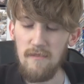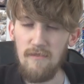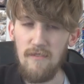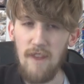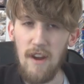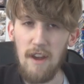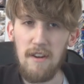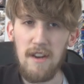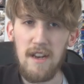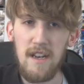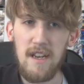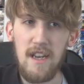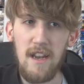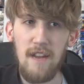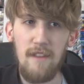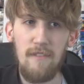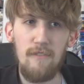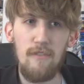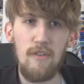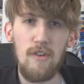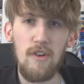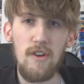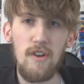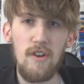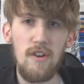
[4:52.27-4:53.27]
very
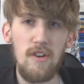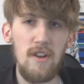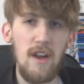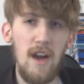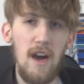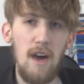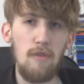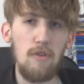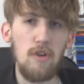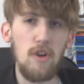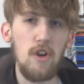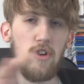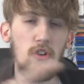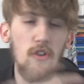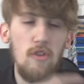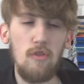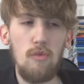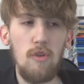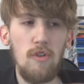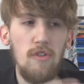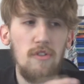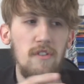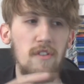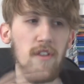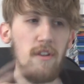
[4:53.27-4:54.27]
different to how
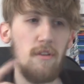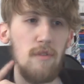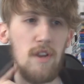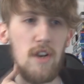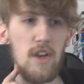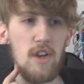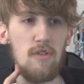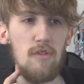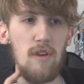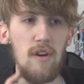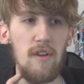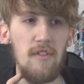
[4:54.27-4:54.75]
Jonas was in the original.